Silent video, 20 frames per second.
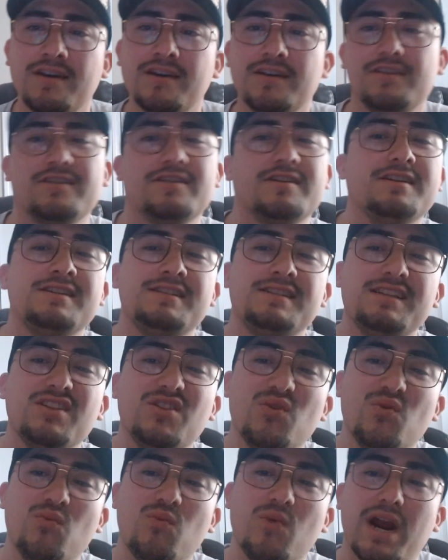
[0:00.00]
you're gonna see
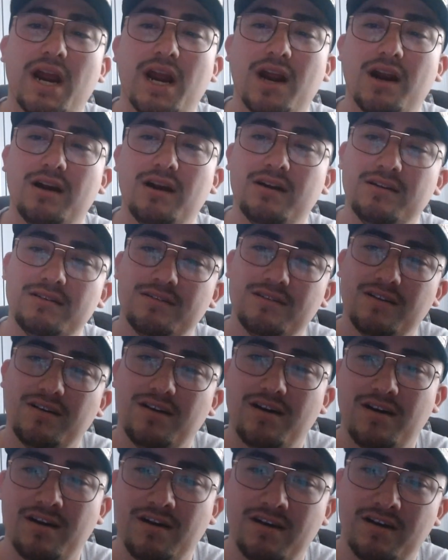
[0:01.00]
the wear
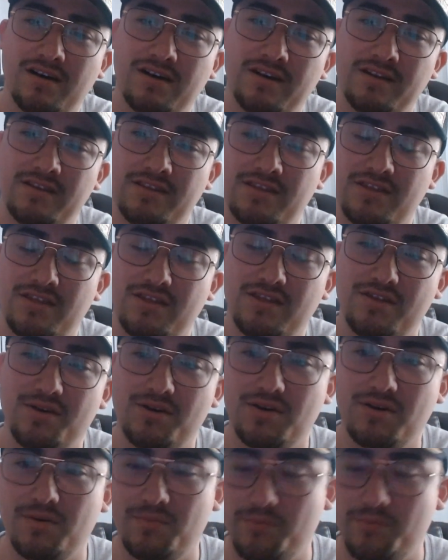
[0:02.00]
on the